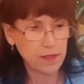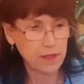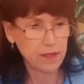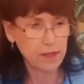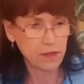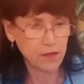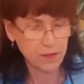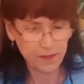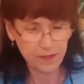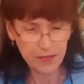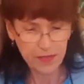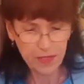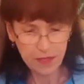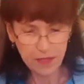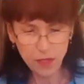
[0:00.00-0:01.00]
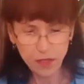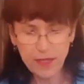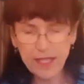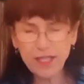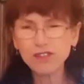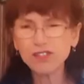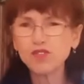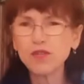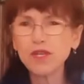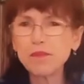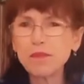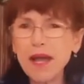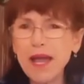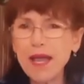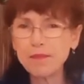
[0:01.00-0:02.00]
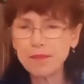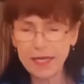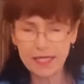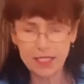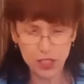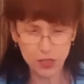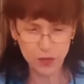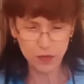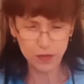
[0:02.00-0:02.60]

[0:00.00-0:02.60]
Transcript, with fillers: you know, you know, like you're doing a pie pastry or